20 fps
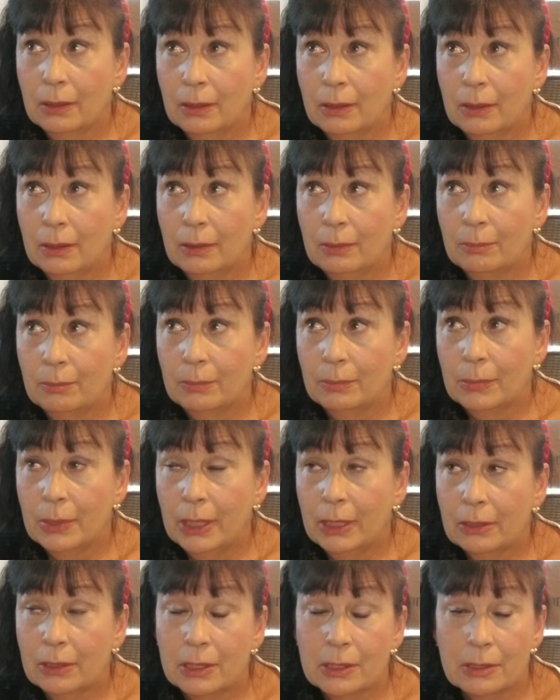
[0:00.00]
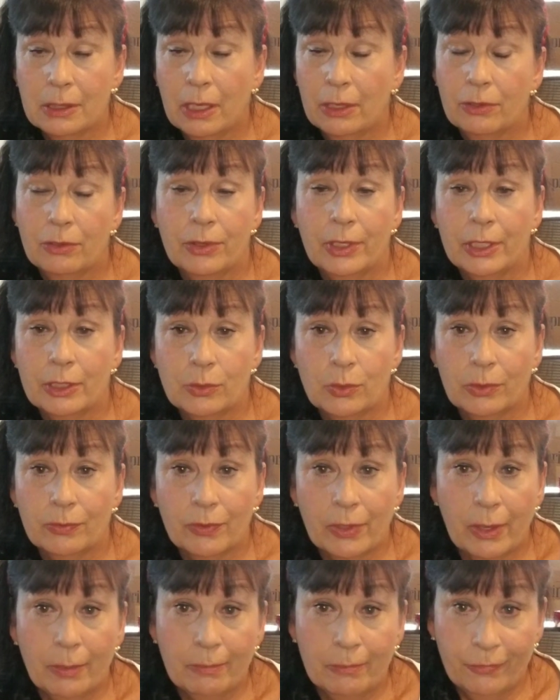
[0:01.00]
Because other things would
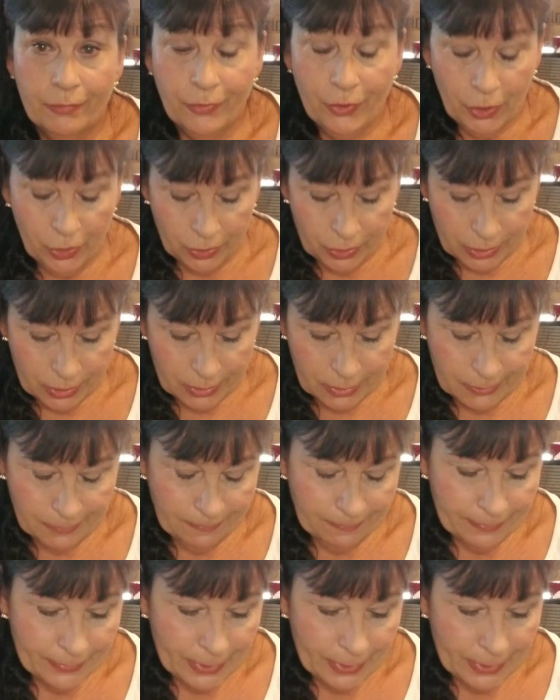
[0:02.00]
have come first.